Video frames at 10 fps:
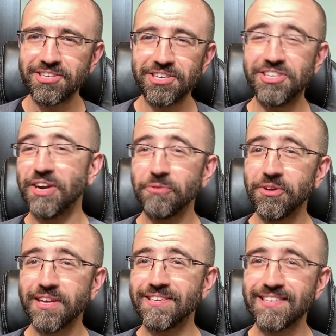the
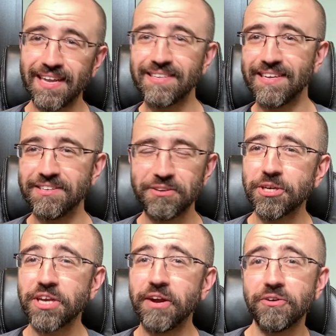general consensus,
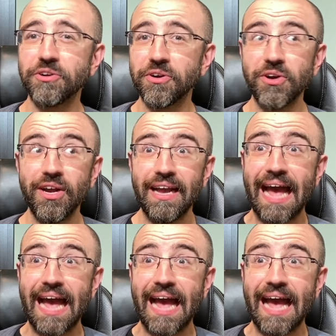which character